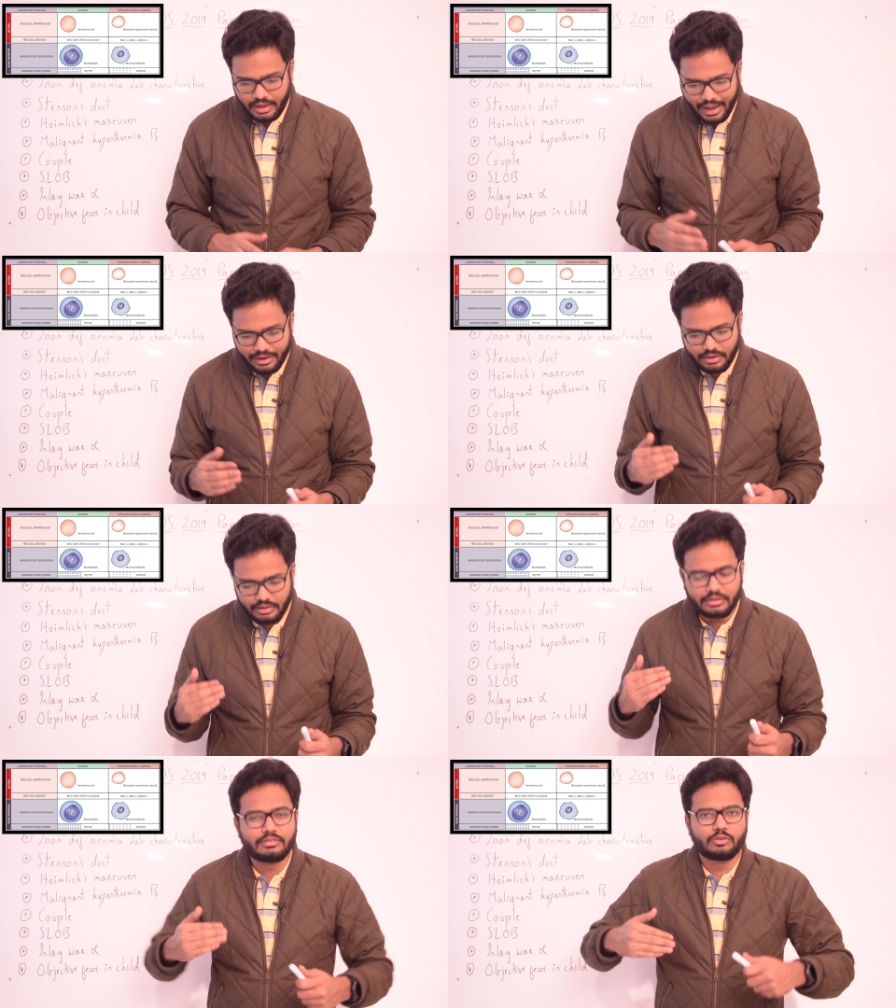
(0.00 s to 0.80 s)
And
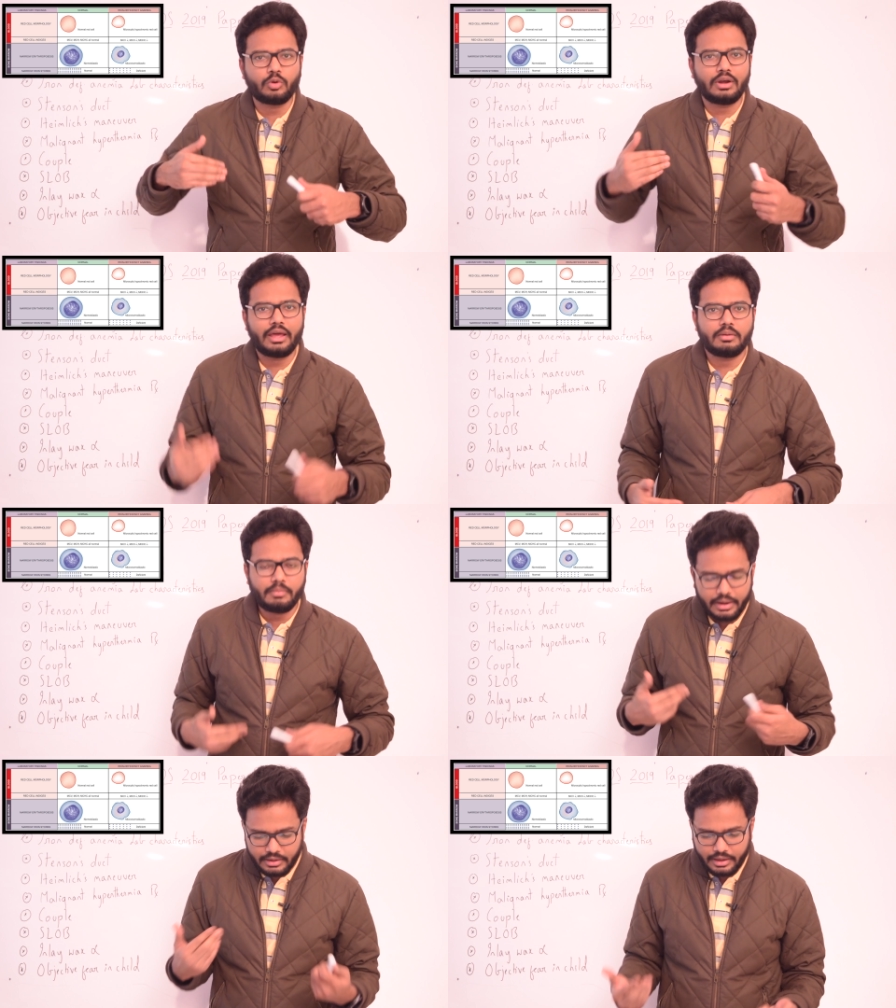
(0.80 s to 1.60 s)
this total iron
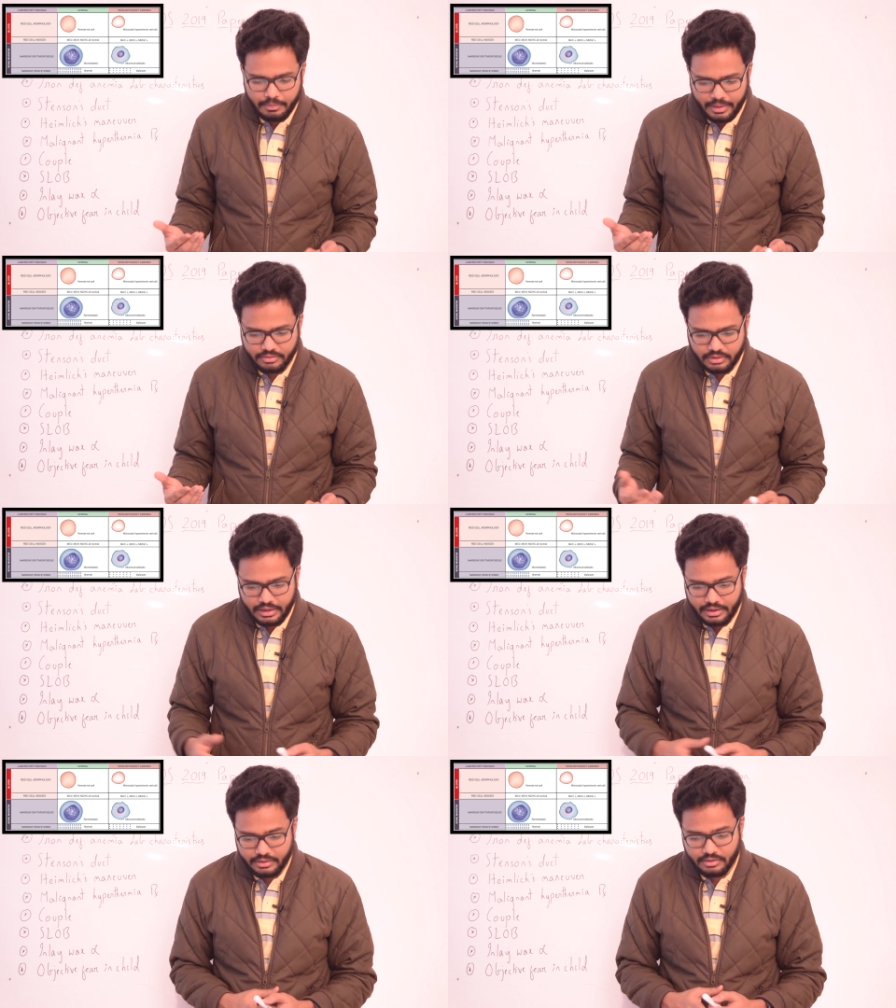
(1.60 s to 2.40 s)
binding capacity
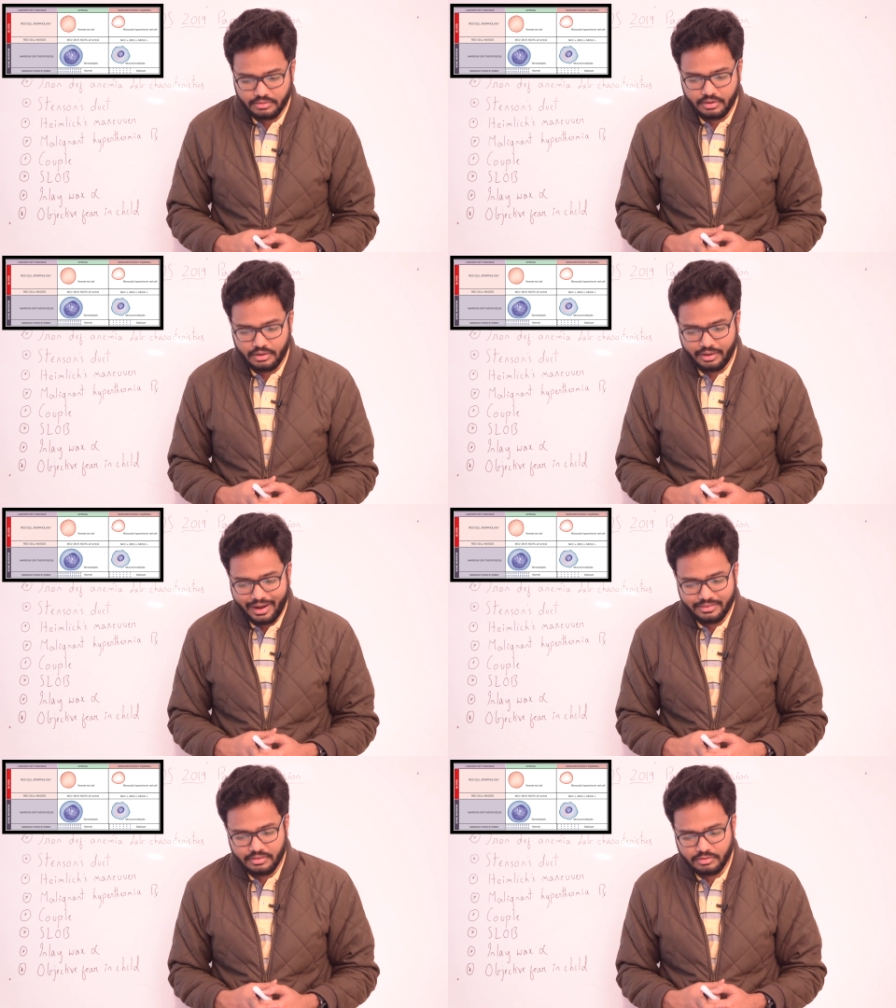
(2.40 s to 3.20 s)
increases and
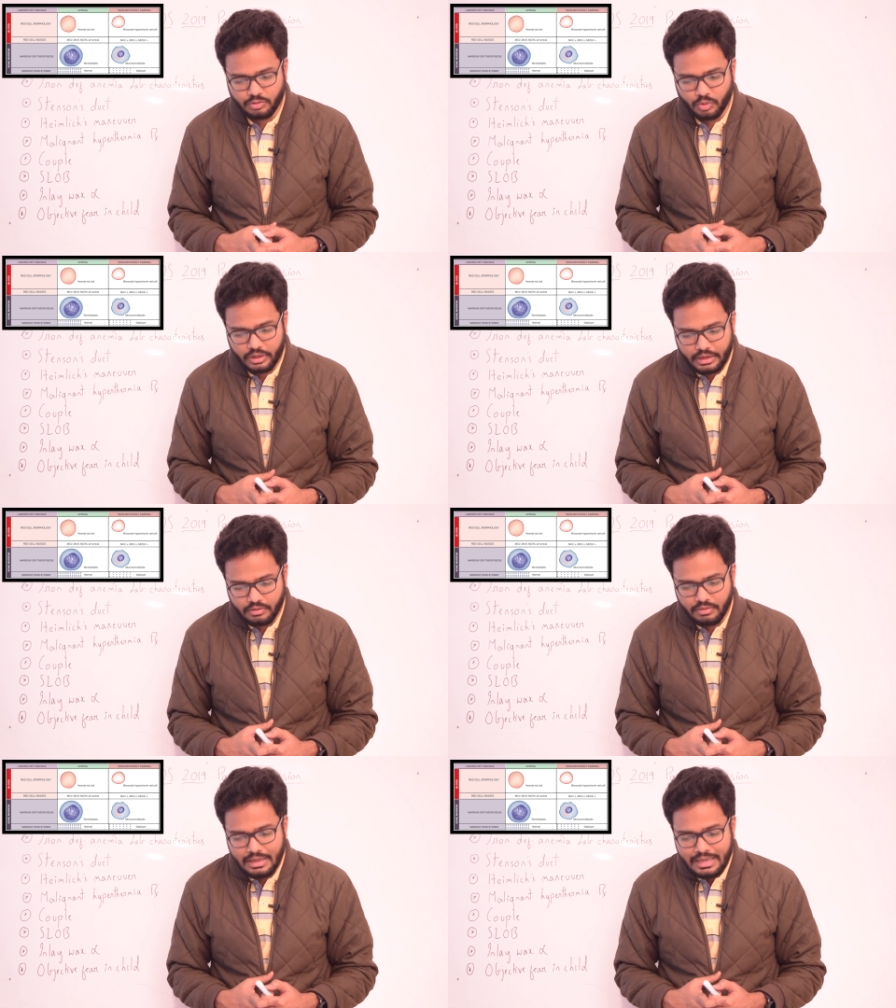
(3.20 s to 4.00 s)
rises to
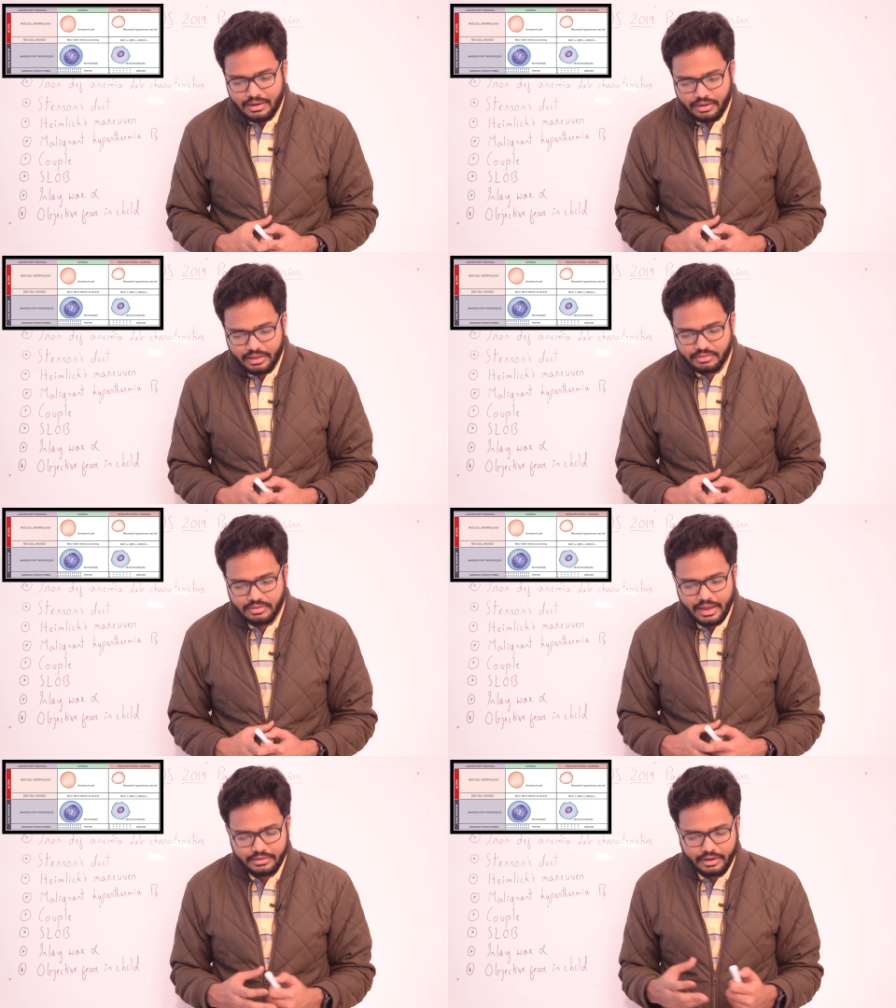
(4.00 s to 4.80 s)
give less
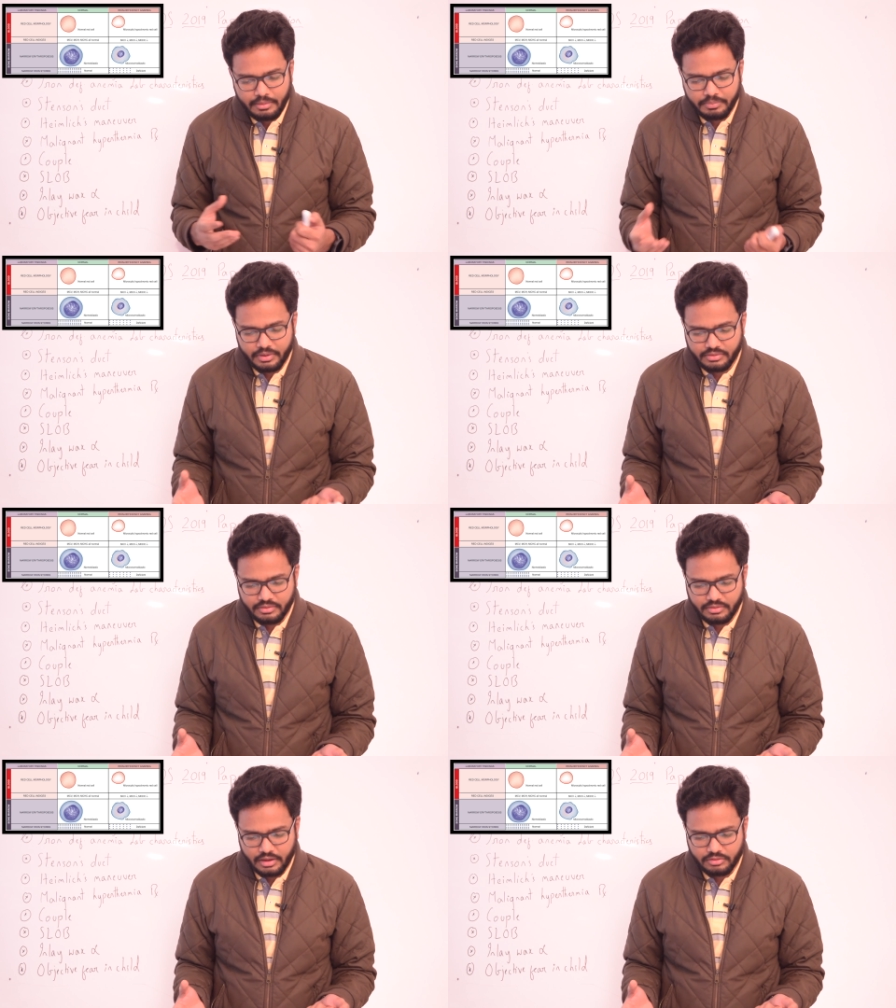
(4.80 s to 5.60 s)
than
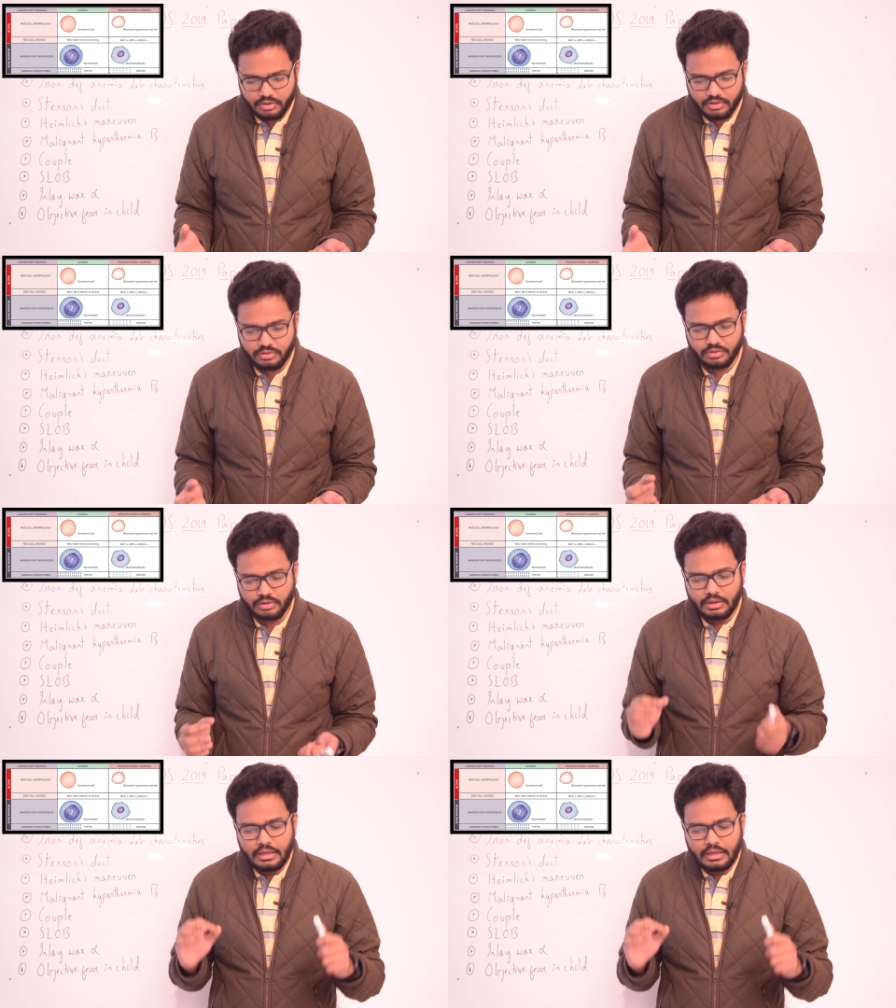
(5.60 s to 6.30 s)
10% saturation.